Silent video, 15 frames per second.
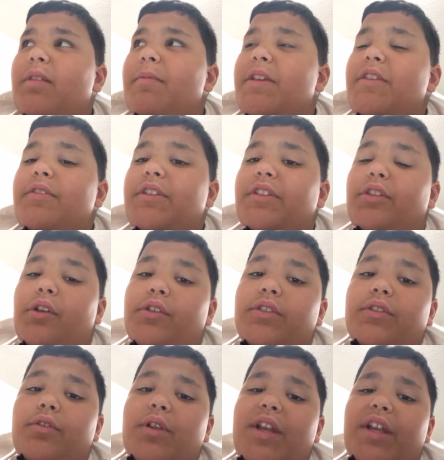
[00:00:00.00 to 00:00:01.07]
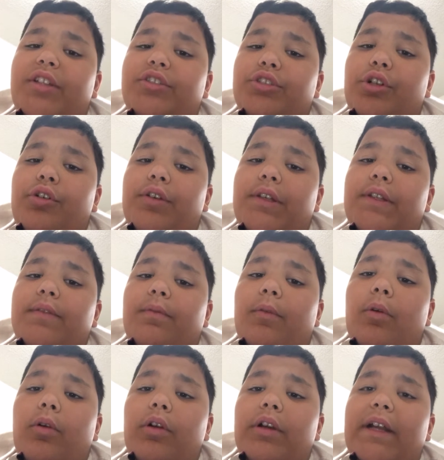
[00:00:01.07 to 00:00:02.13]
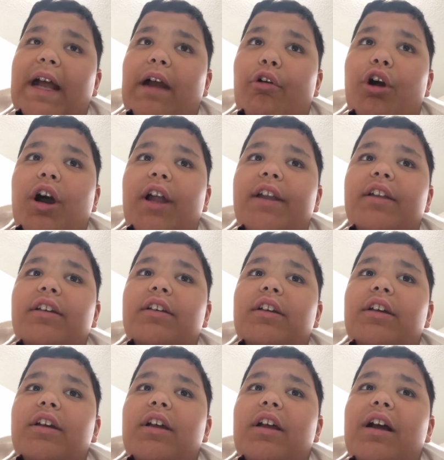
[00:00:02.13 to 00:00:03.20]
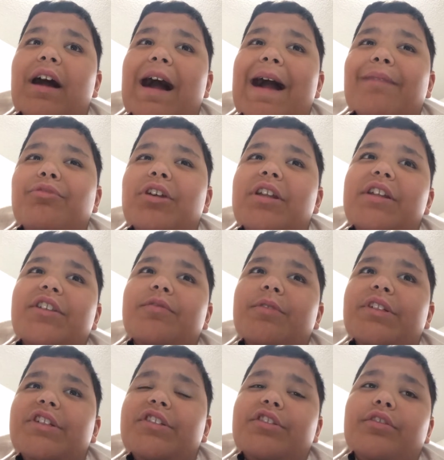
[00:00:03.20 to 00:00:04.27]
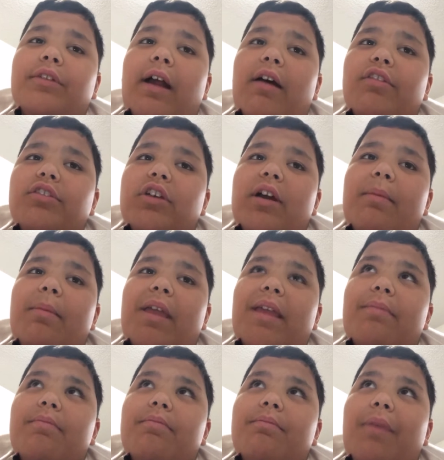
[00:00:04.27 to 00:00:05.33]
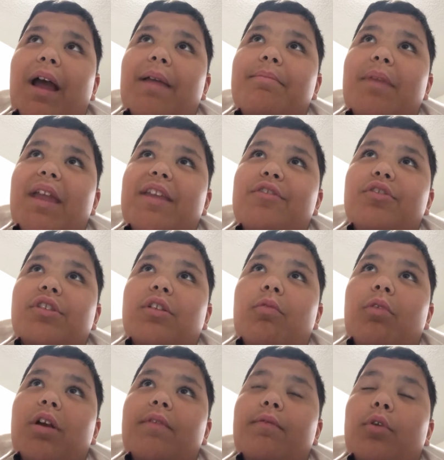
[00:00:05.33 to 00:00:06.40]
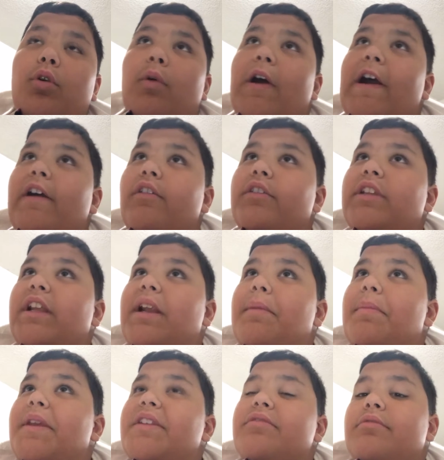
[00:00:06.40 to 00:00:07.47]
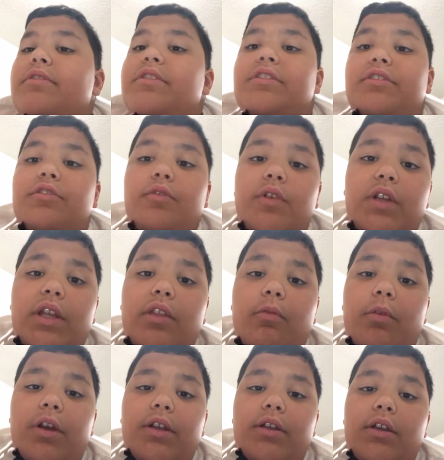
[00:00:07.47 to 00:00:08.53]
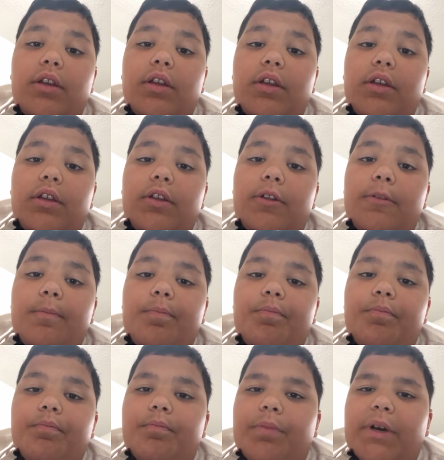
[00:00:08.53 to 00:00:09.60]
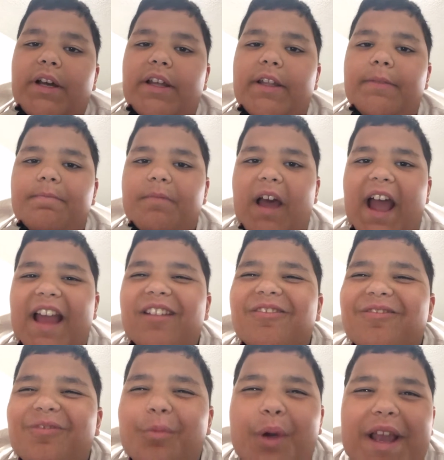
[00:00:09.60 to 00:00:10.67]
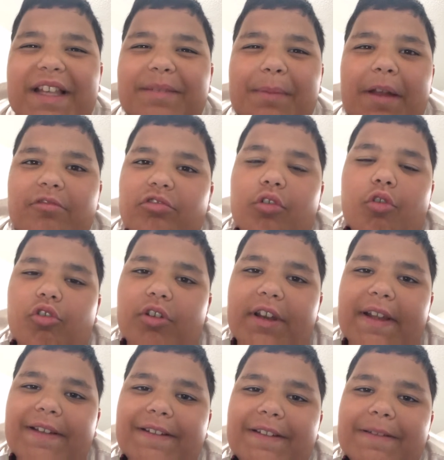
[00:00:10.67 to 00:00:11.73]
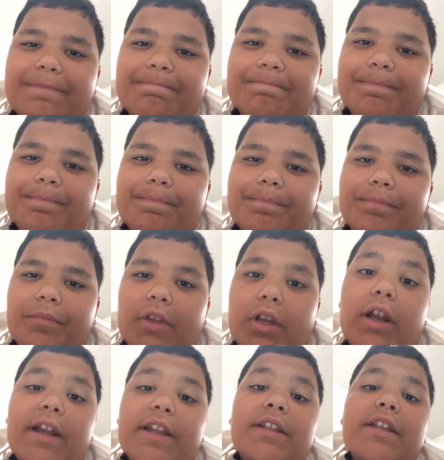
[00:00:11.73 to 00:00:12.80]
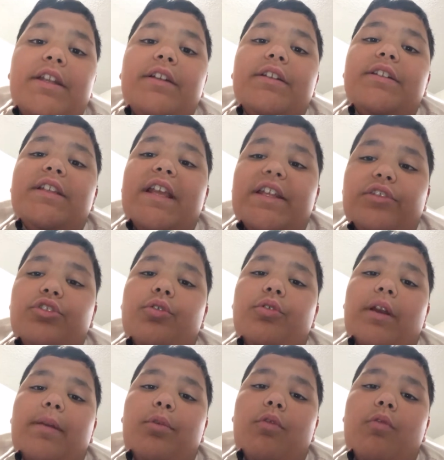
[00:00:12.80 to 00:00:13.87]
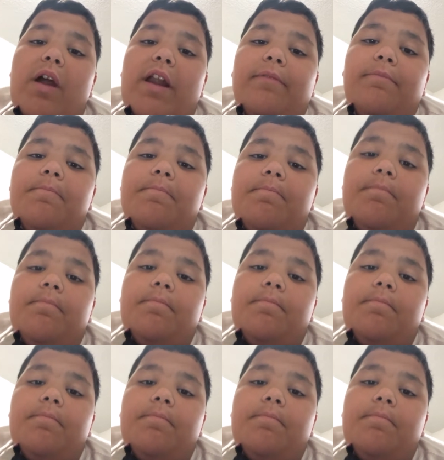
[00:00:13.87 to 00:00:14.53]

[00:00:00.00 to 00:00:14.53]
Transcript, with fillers: I'm going to be using those three intros for now on. I'm going to switch to Raw, so I may I may use the one for a while and then I may switch to another one. But I don't waste my recordings. All right, here's intro number 1.